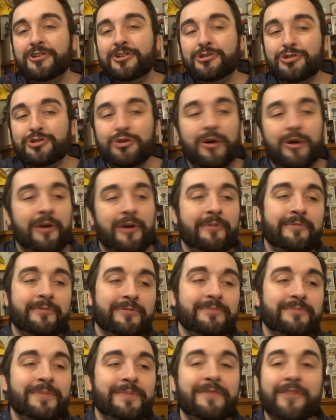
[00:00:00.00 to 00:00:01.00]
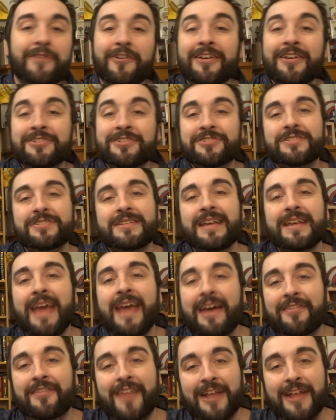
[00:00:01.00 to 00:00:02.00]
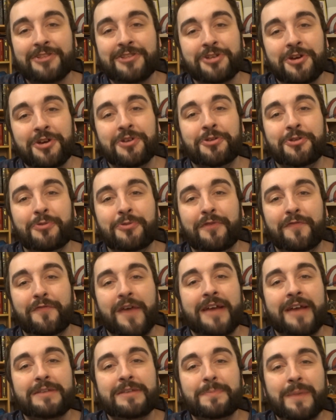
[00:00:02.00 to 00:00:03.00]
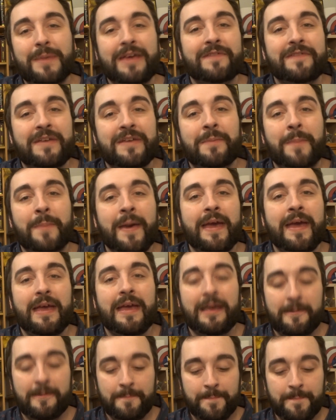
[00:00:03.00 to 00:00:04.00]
So I would be very interested to see how that's going to affect PvP.